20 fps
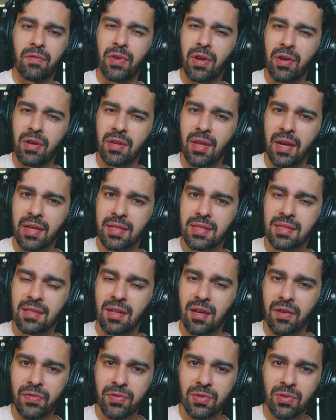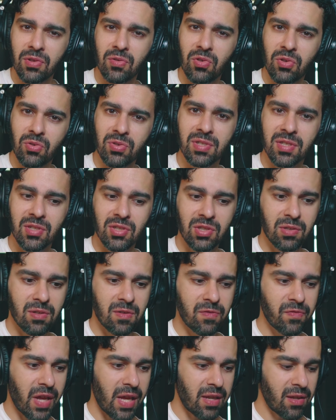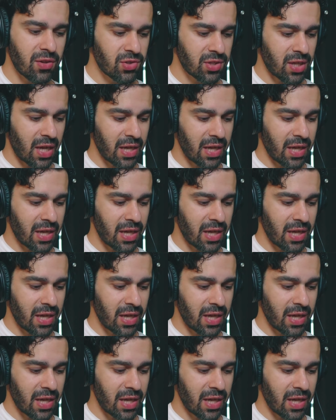Very nice stuff to use this to your advantage.